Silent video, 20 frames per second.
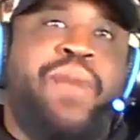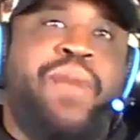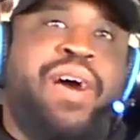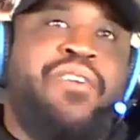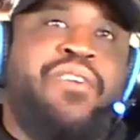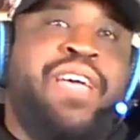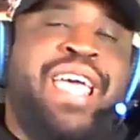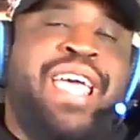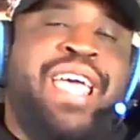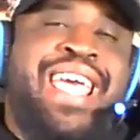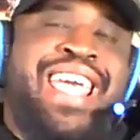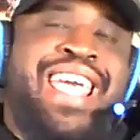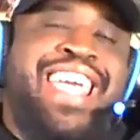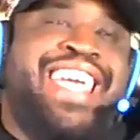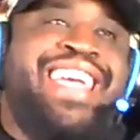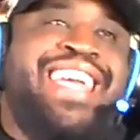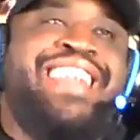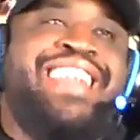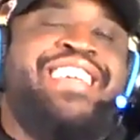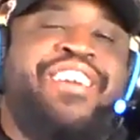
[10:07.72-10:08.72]
about
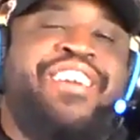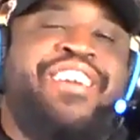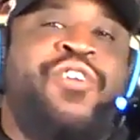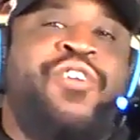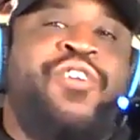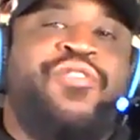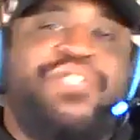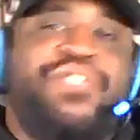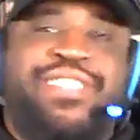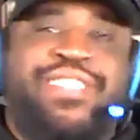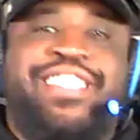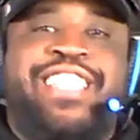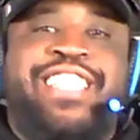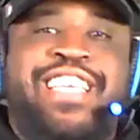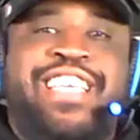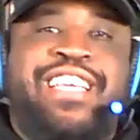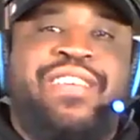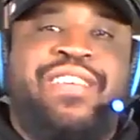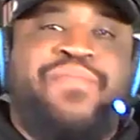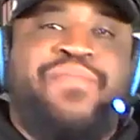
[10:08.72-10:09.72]
any other
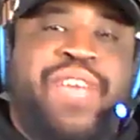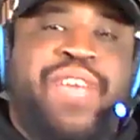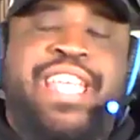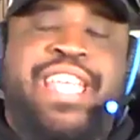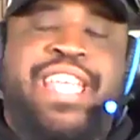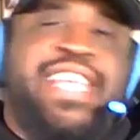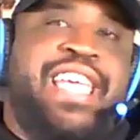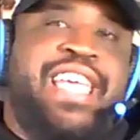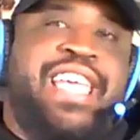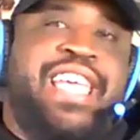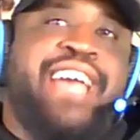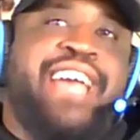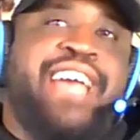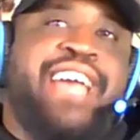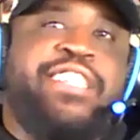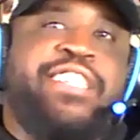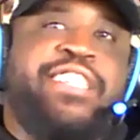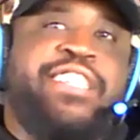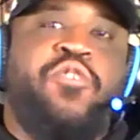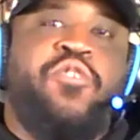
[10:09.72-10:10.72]
team that he had to
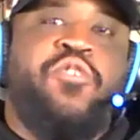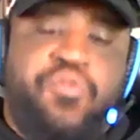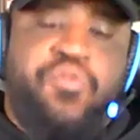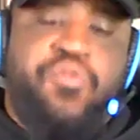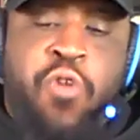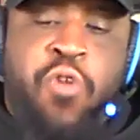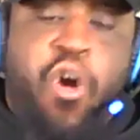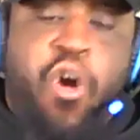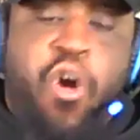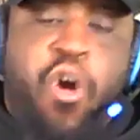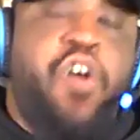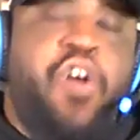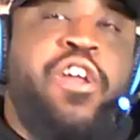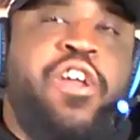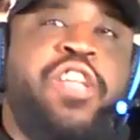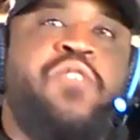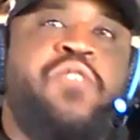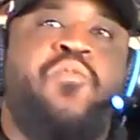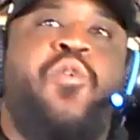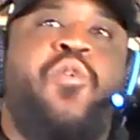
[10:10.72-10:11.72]
go through. All
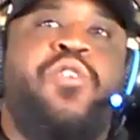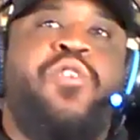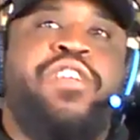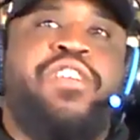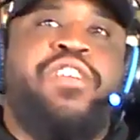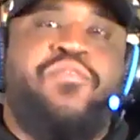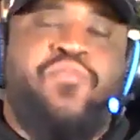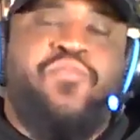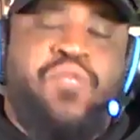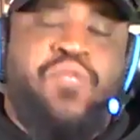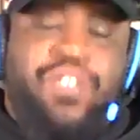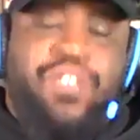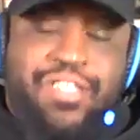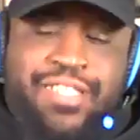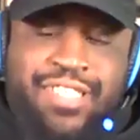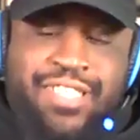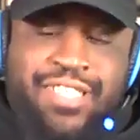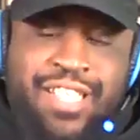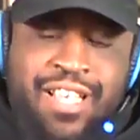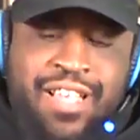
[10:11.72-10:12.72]
he wanted
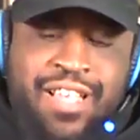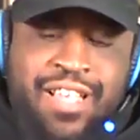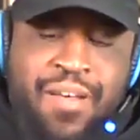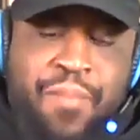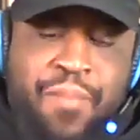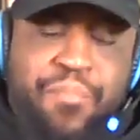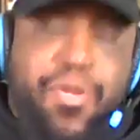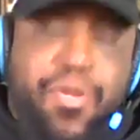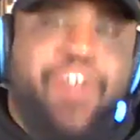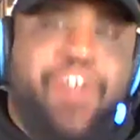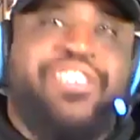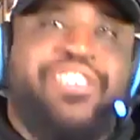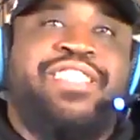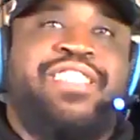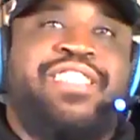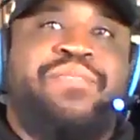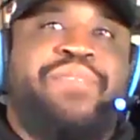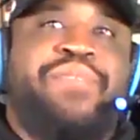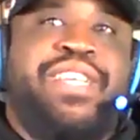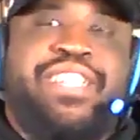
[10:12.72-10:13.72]
was
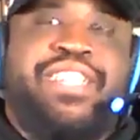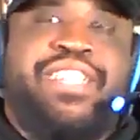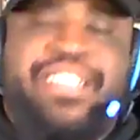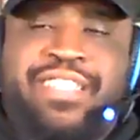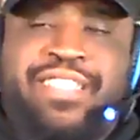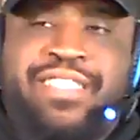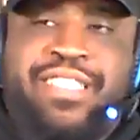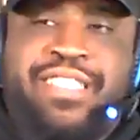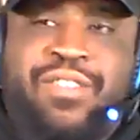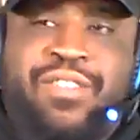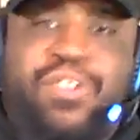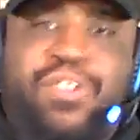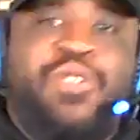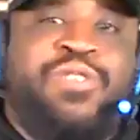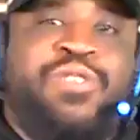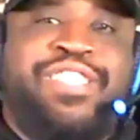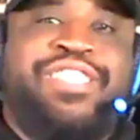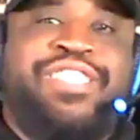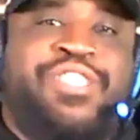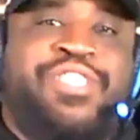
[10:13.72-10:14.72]
Boston because
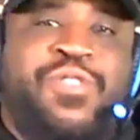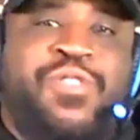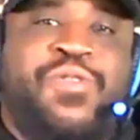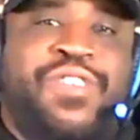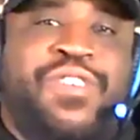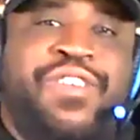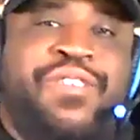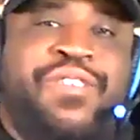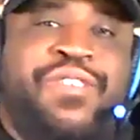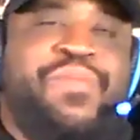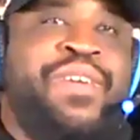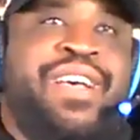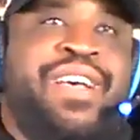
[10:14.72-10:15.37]
losing to them